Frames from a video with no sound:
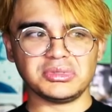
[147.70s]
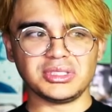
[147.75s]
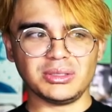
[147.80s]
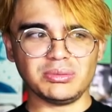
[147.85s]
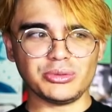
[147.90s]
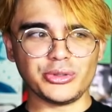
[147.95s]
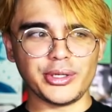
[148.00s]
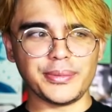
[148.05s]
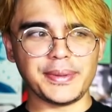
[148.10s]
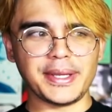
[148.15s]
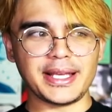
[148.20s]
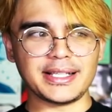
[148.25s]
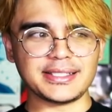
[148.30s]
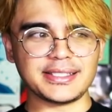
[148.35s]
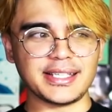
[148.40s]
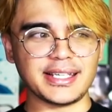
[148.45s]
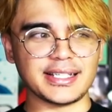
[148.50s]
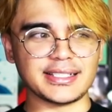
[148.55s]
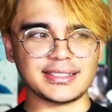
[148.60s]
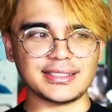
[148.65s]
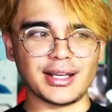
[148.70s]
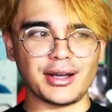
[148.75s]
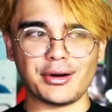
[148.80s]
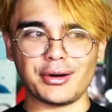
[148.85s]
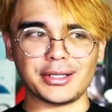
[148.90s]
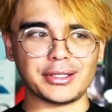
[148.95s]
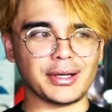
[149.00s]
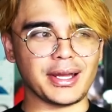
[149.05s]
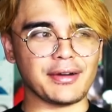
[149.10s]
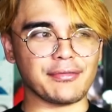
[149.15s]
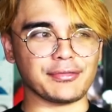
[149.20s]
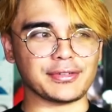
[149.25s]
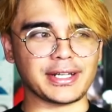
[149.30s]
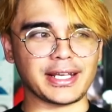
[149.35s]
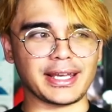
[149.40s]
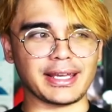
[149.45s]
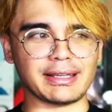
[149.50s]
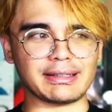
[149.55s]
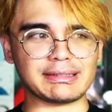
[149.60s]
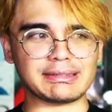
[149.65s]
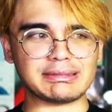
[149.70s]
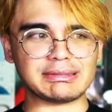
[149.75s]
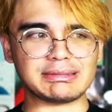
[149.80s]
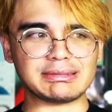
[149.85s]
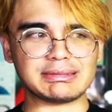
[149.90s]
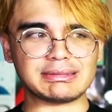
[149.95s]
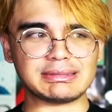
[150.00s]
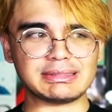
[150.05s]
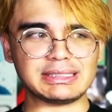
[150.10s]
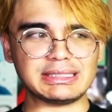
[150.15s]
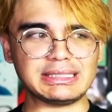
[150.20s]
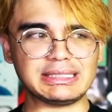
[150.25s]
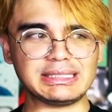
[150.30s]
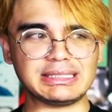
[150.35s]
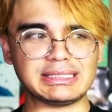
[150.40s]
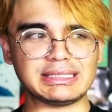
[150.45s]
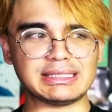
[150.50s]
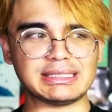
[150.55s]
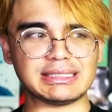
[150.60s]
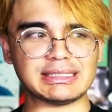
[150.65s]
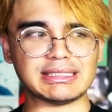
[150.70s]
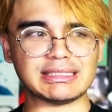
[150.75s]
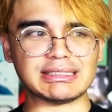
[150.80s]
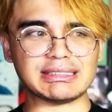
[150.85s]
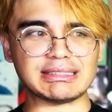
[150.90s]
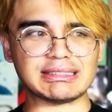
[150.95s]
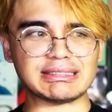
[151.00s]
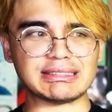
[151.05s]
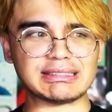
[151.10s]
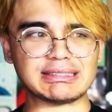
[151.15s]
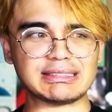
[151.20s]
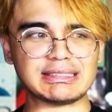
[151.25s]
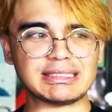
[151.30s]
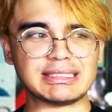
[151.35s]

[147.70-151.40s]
Some creepy ass kids, no, I don't have for that. Ew.